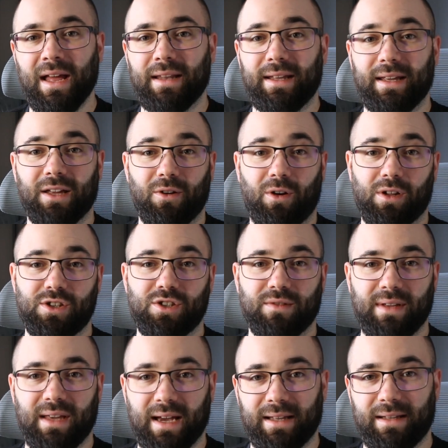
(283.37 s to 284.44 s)
They can
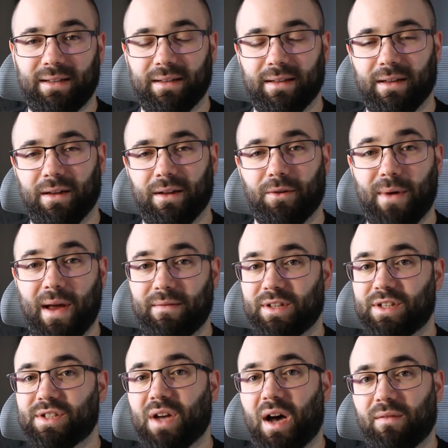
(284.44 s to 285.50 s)
also get
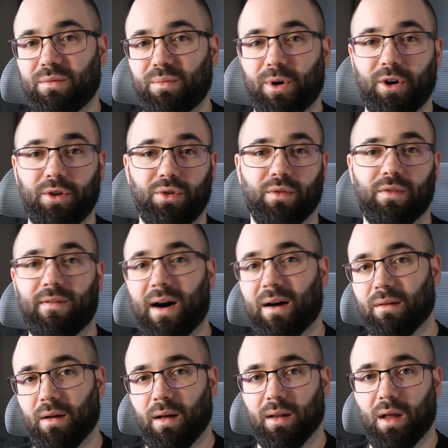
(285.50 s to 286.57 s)
Revit software to
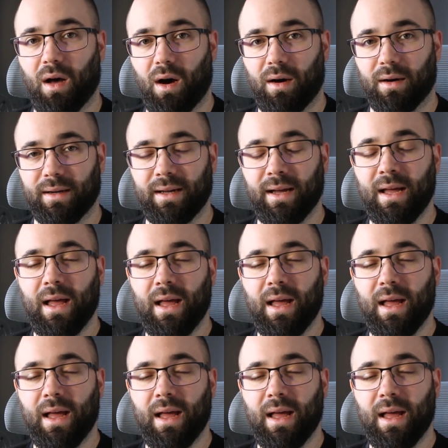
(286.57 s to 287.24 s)
follow along,